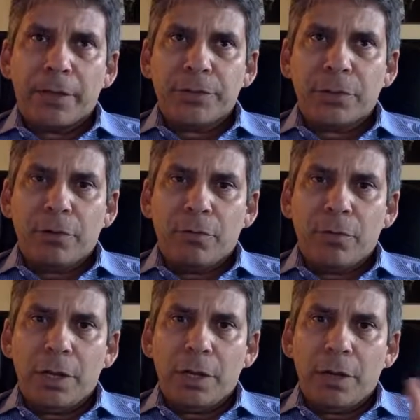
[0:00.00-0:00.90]
so
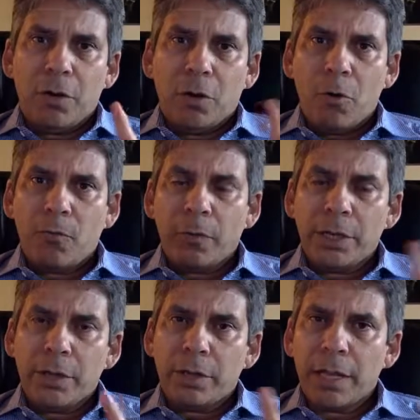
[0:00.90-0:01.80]

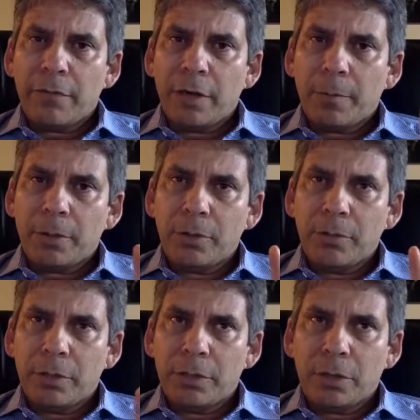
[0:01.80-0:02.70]
hopefully you'll have an
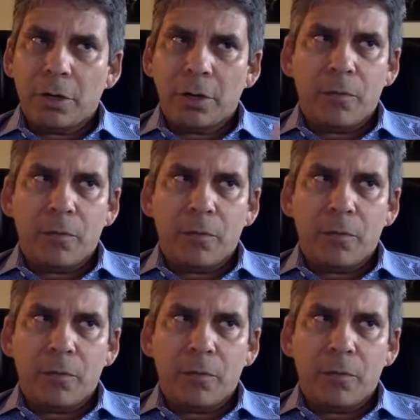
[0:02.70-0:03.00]
opportunity to talk